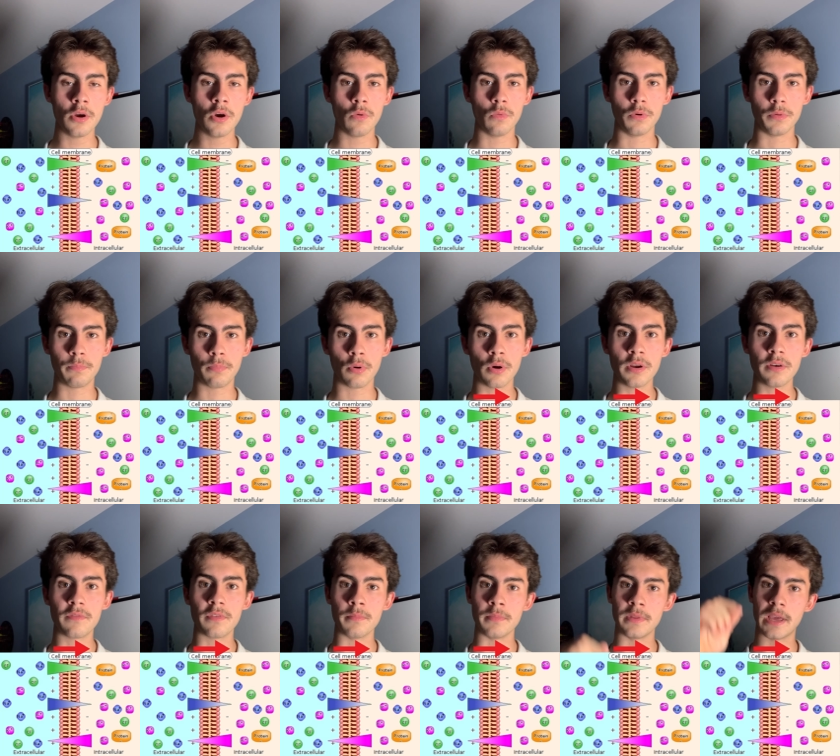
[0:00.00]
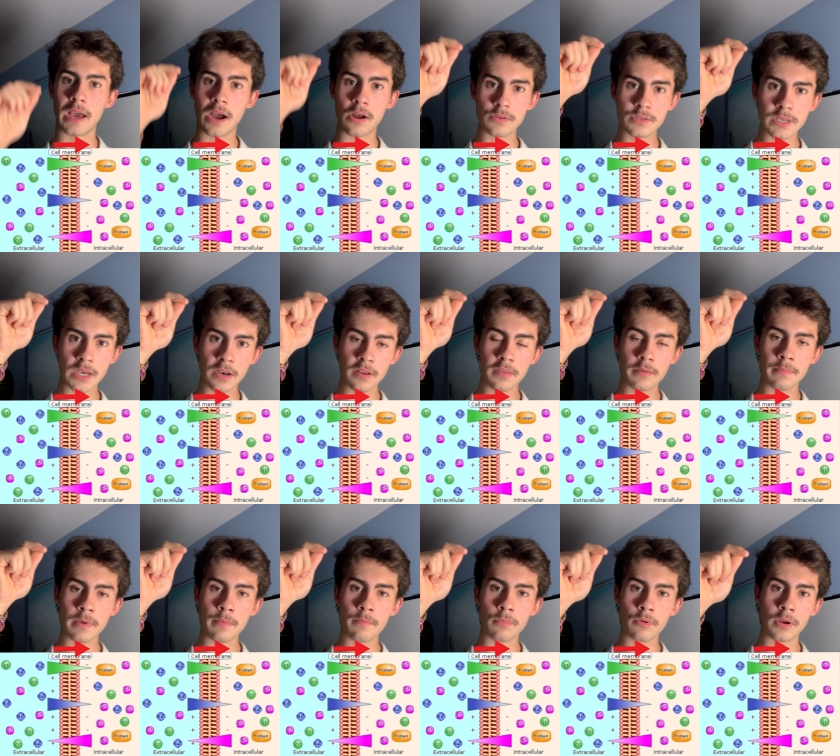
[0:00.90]
would point from the outside of the
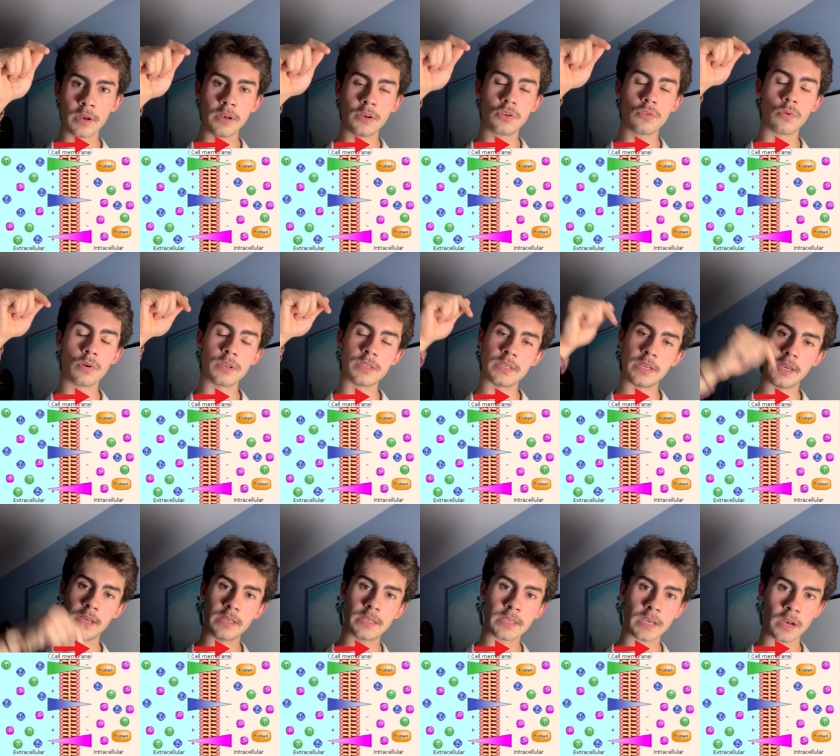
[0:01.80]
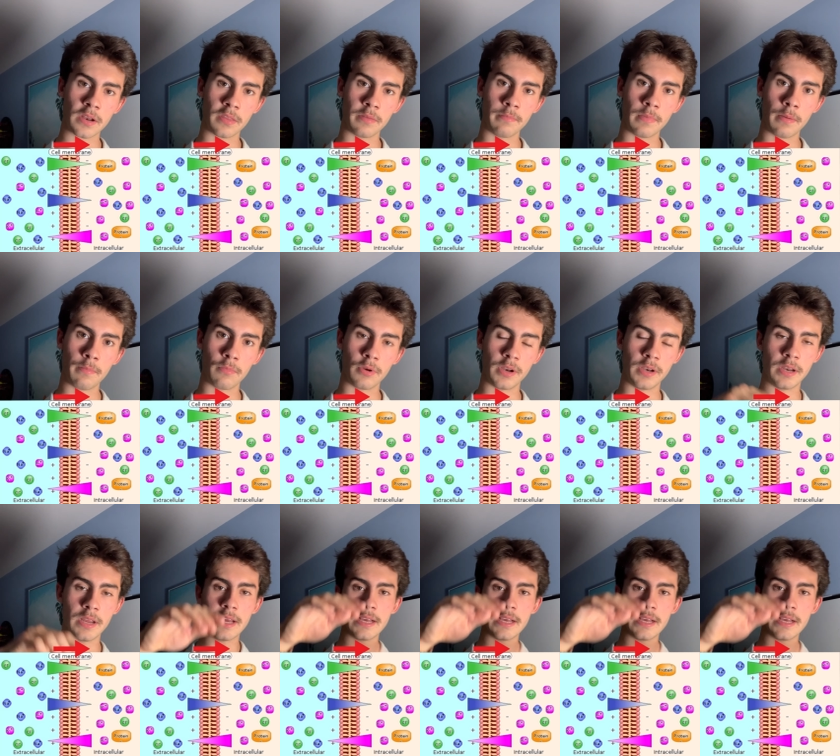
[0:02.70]
membrane towards the inside of the membrane,